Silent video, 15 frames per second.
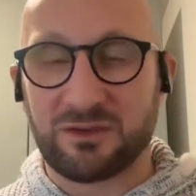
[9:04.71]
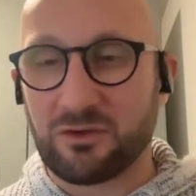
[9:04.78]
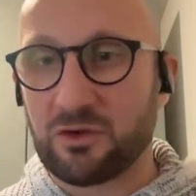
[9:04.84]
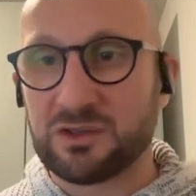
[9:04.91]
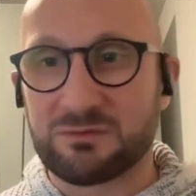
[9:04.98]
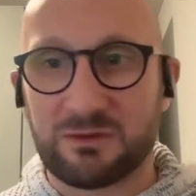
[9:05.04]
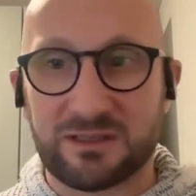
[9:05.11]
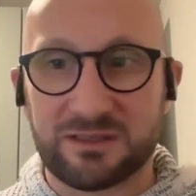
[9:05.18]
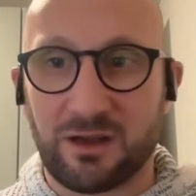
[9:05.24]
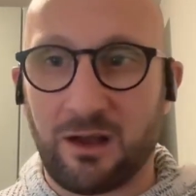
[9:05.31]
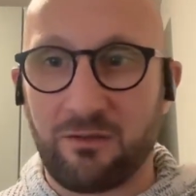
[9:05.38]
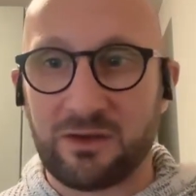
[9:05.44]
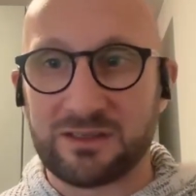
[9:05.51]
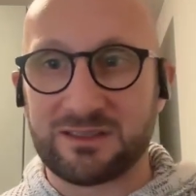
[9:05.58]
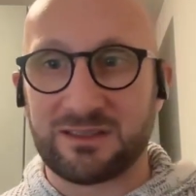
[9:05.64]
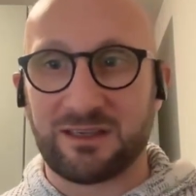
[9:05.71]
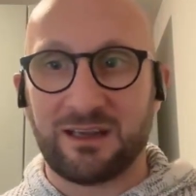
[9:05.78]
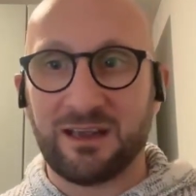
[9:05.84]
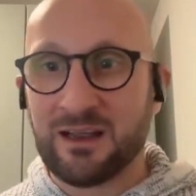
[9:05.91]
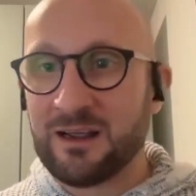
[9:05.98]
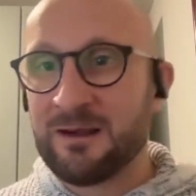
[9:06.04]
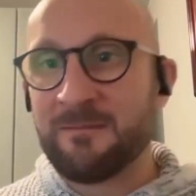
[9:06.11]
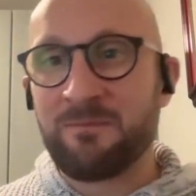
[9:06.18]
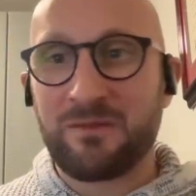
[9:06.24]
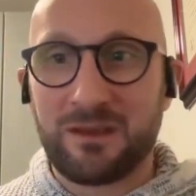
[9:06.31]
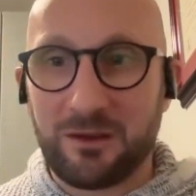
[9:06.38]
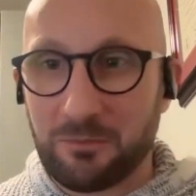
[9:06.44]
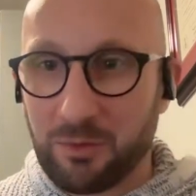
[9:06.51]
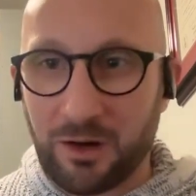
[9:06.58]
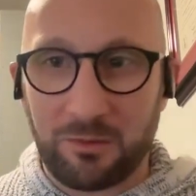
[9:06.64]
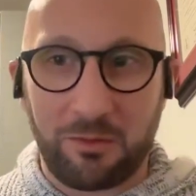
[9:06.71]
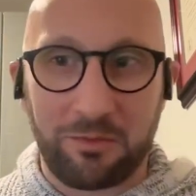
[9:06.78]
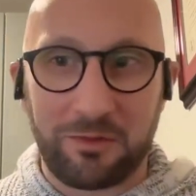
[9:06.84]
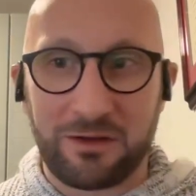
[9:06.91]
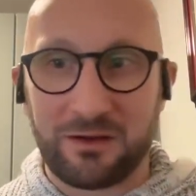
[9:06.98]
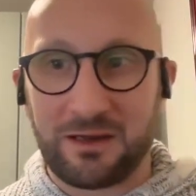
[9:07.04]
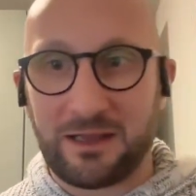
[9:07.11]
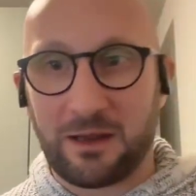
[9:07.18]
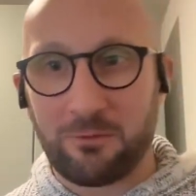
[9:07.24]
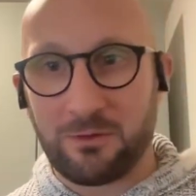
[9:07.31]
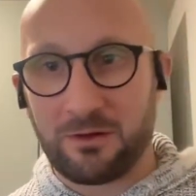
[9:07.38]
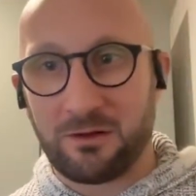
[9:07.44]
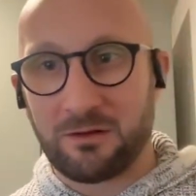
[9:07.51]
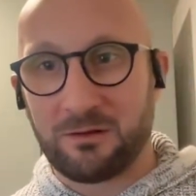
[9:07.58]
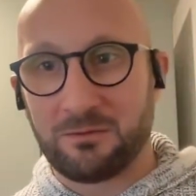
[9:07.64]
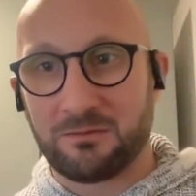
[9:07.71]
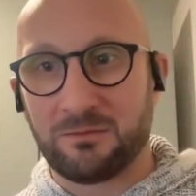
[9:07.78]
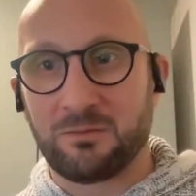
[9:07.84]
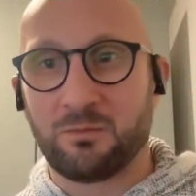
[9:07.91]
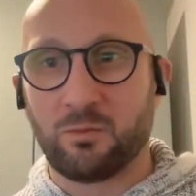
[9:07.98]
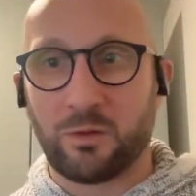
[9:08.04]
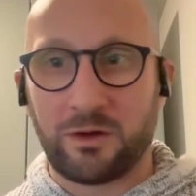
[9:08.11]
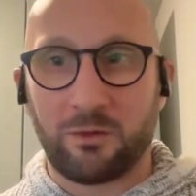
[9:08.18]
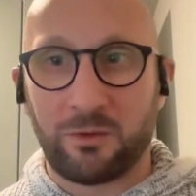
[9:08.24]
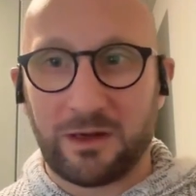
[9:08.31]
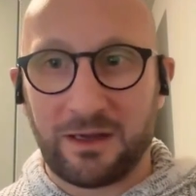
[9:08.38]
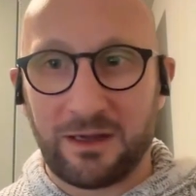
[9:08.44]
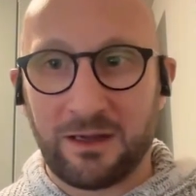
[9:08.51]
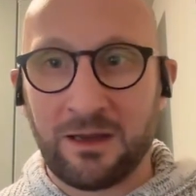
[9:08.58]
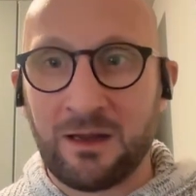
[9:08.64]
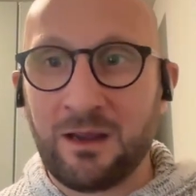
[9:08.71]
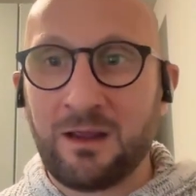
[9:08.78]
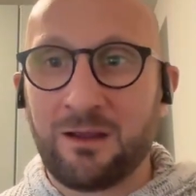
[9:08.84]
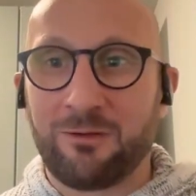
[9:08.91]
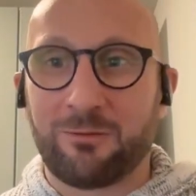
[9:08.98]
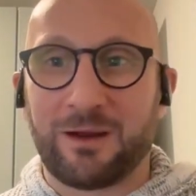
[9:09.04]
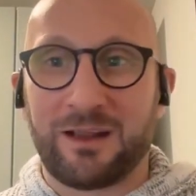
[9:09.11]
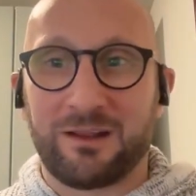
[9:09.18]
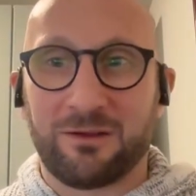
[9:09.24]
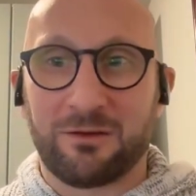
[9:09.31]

So those ones, obviously, you're probably going to get rid of them right away, right?